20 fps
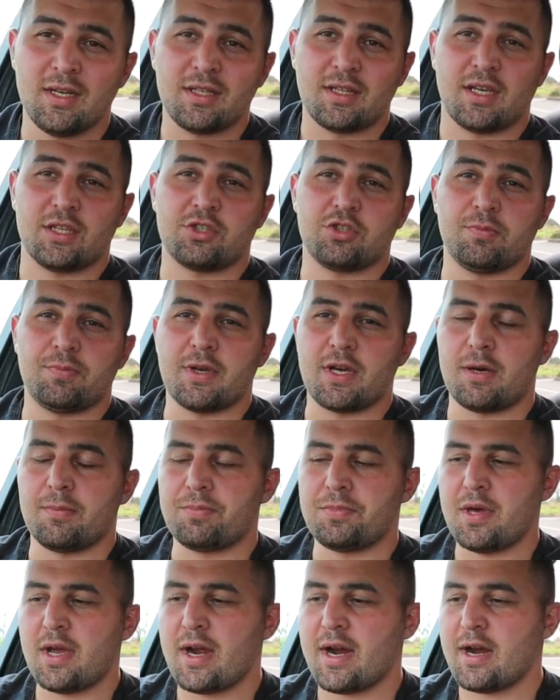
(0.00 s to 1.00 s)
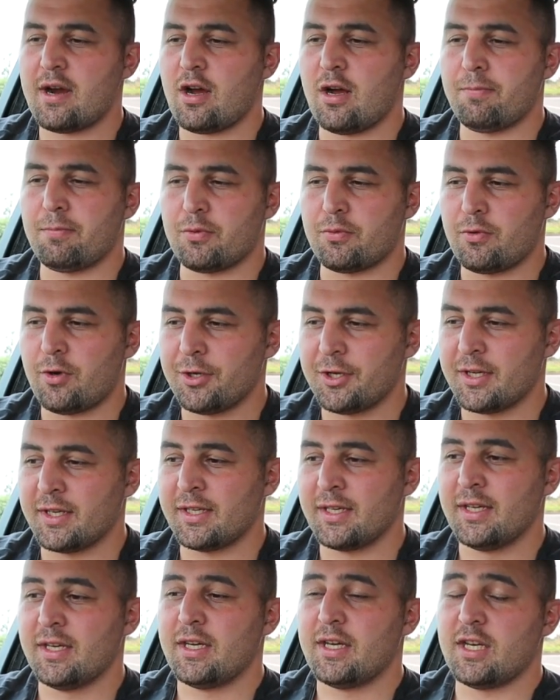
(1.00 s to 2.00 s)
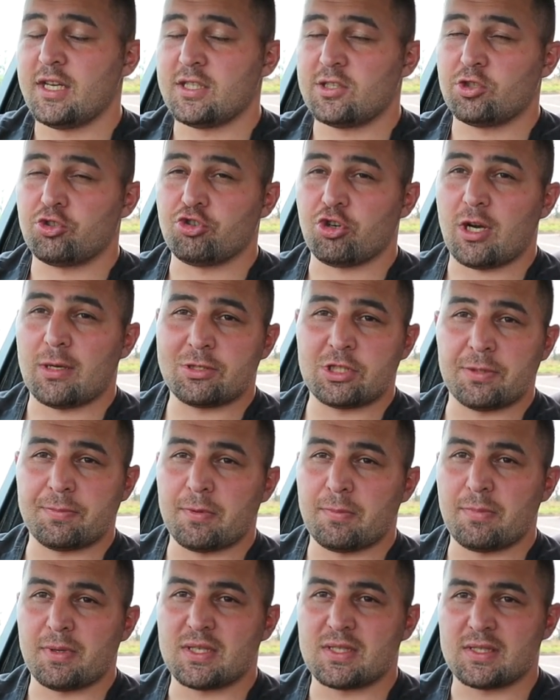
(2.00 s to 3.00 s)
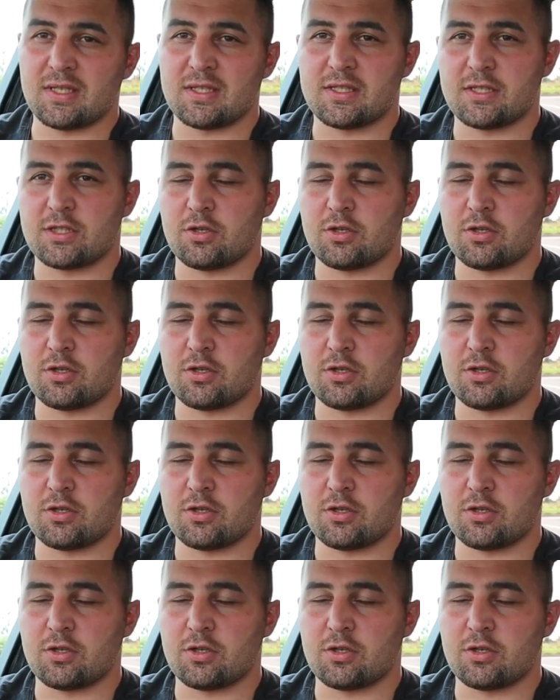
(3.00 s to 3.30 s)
That should be up there, up and running. It's a dropshipping business,